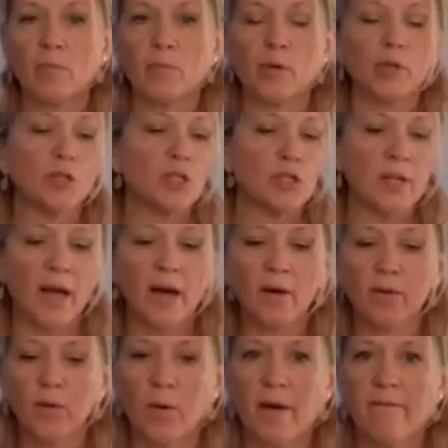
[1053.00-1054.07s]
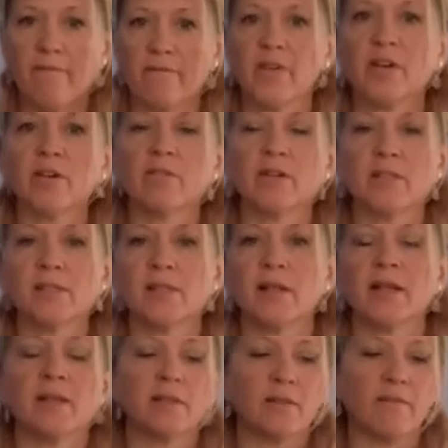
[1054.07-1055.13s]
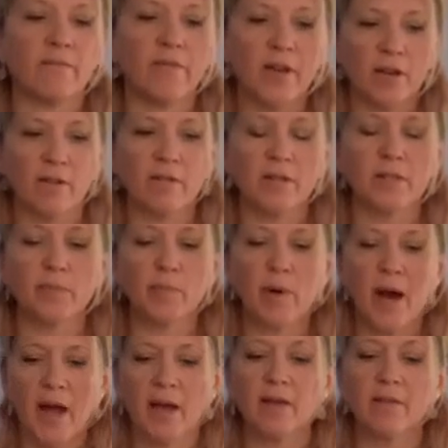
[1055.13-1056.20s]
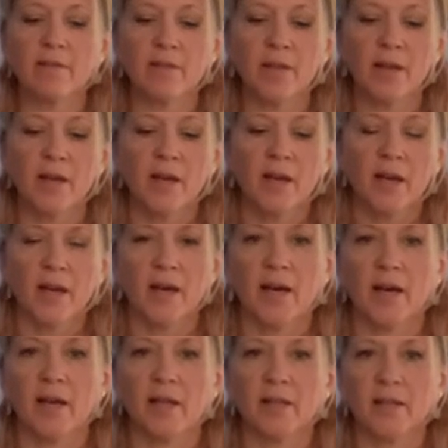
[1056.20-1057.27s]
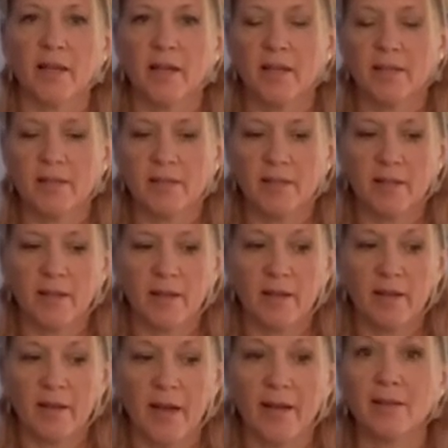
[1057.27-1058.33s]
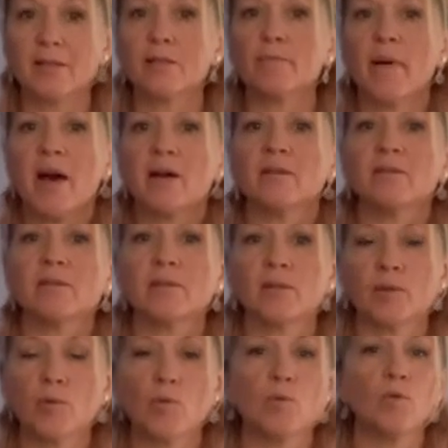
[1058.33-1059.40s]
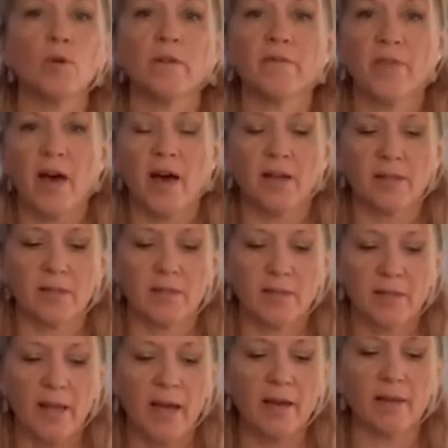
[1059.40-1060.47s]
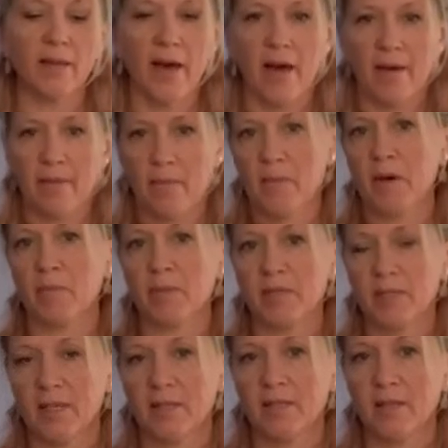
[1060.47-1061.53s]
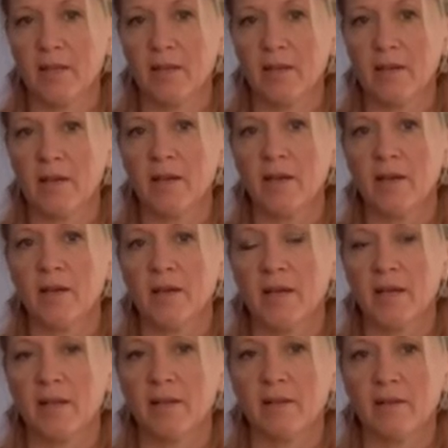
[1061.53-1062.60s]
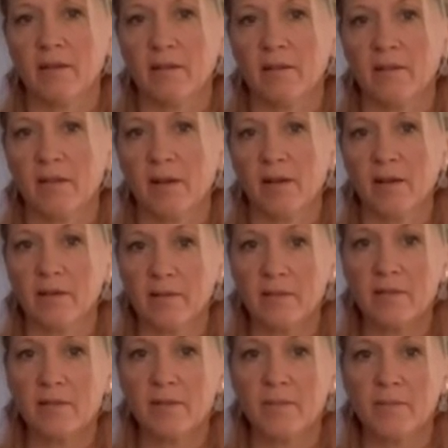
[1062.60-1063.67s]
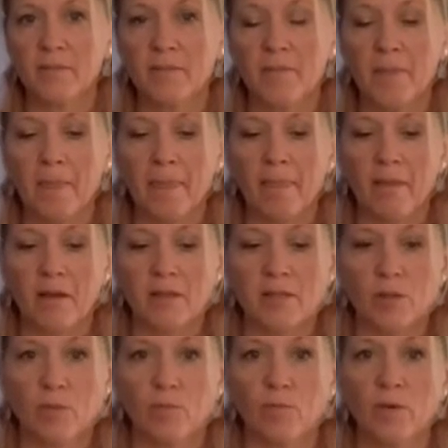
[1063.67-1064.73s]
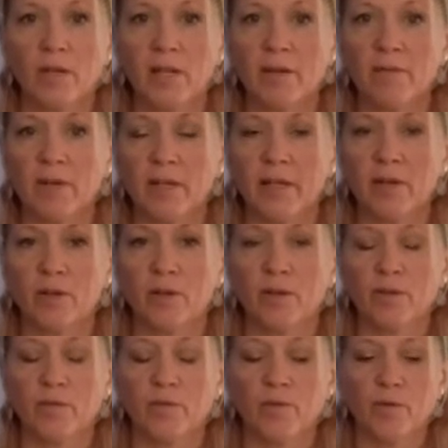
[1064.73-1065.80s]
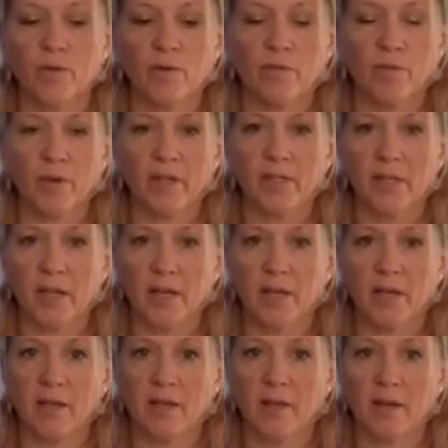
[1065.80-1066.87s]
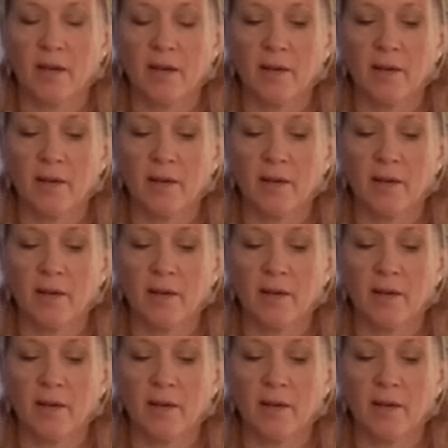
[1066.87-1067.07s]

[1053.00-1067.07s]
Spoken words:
pushed out quite vigorously. It's a vigorous breath, and it expels all of that stale air that might be sitting in the lungs. So really, really good for avoiding